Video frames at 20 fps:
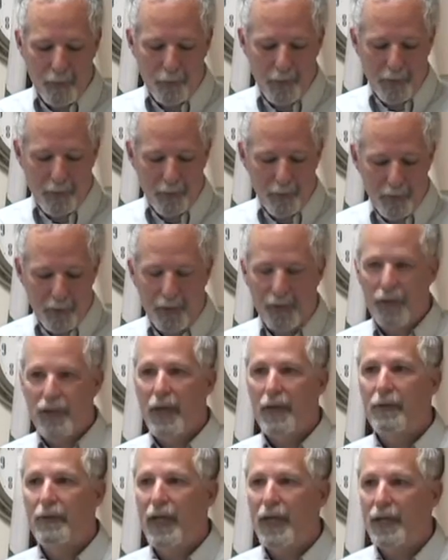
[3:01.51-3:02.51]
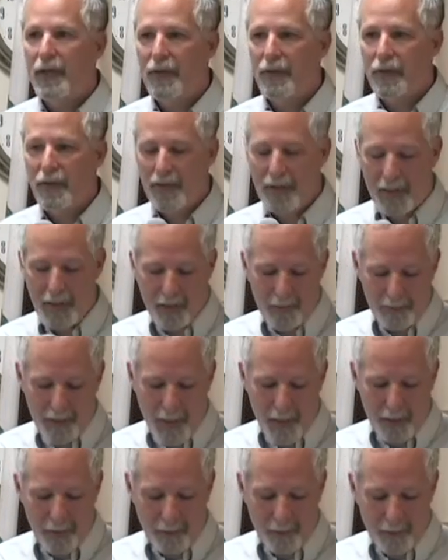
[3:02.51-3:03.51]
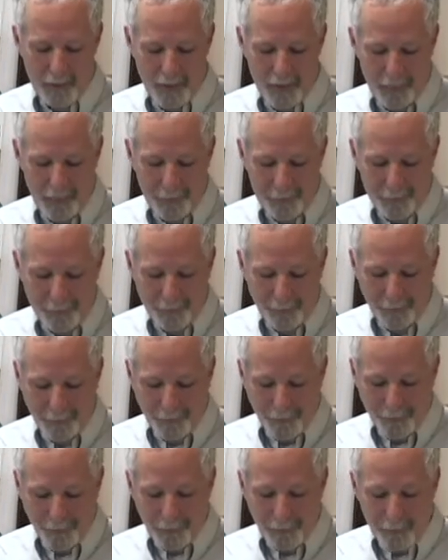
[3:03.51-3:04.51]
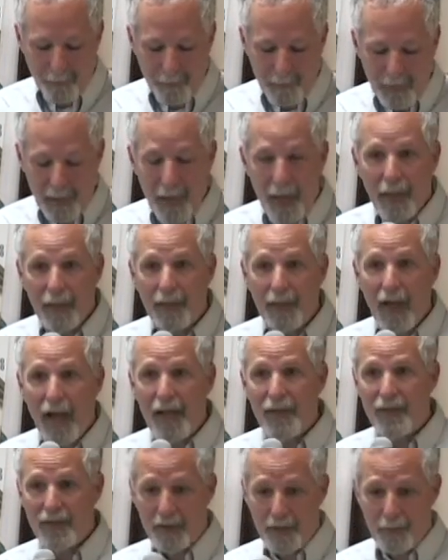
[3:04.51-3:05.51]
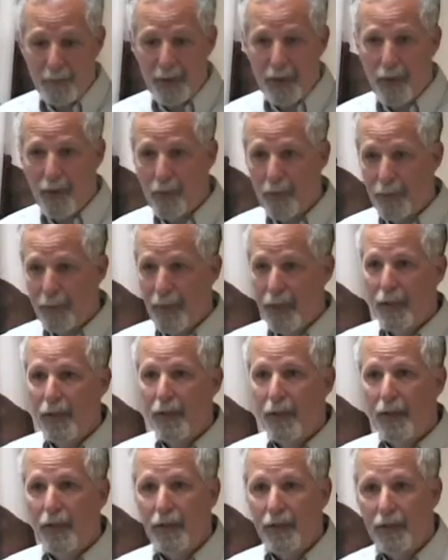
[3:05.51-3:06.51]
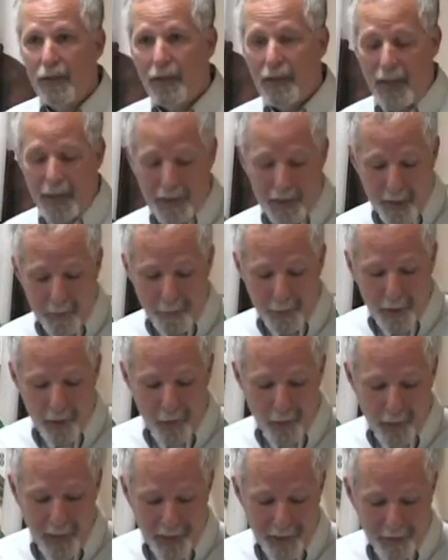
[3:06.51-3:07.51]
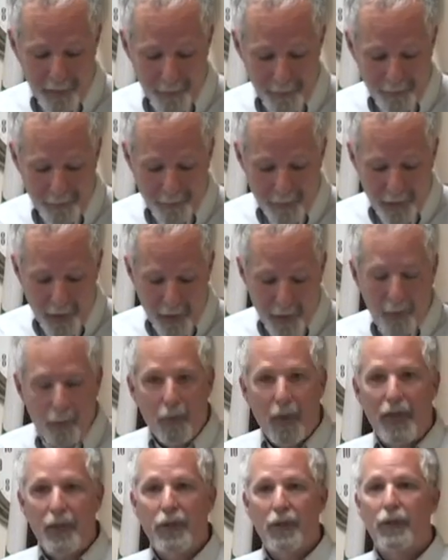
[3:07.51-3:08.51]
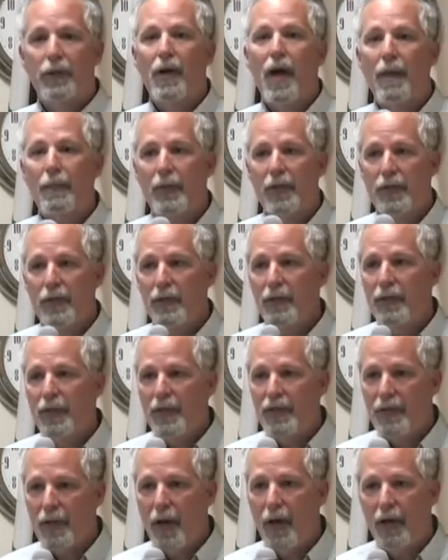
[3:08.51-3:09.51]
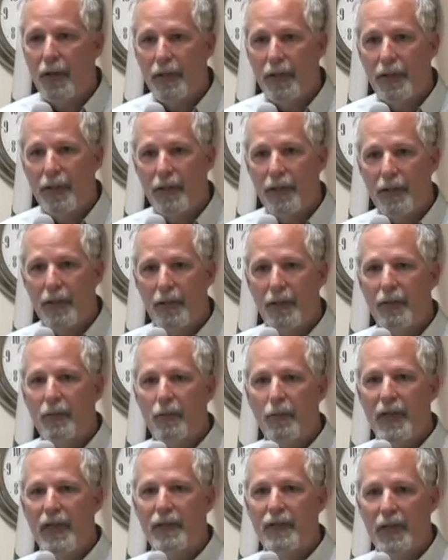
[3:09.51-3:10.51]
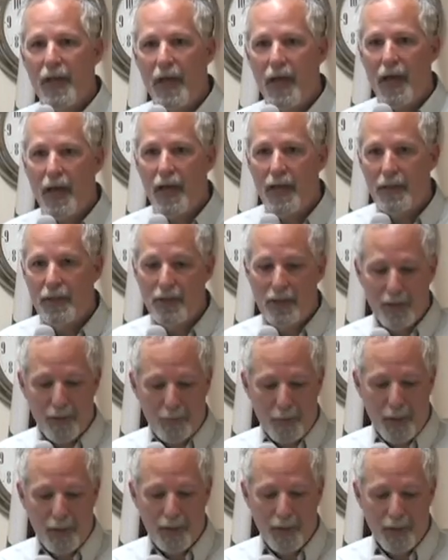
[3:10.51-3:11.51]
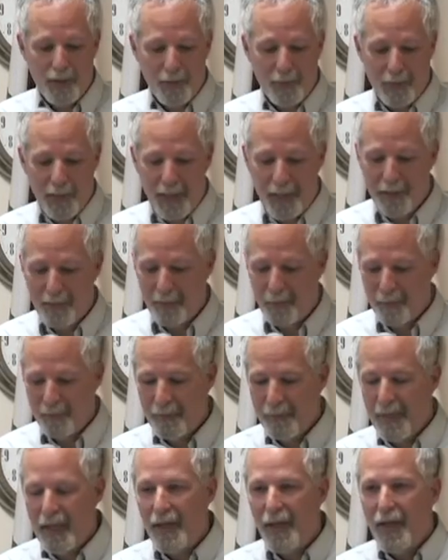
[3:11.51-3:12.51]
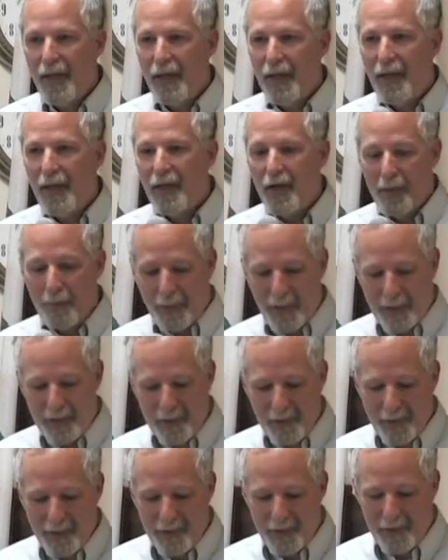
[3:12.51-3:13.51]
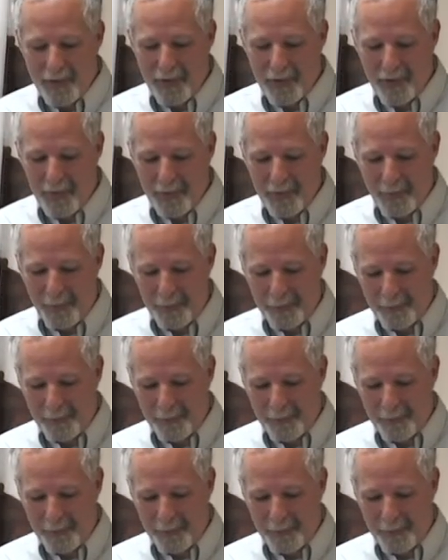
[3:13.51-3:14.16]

we will generate here in the city of Santa Cruz. And lastly, we hope you'll end up knowing what your opportunities are in the weeks ahead to participate in our budget decisions.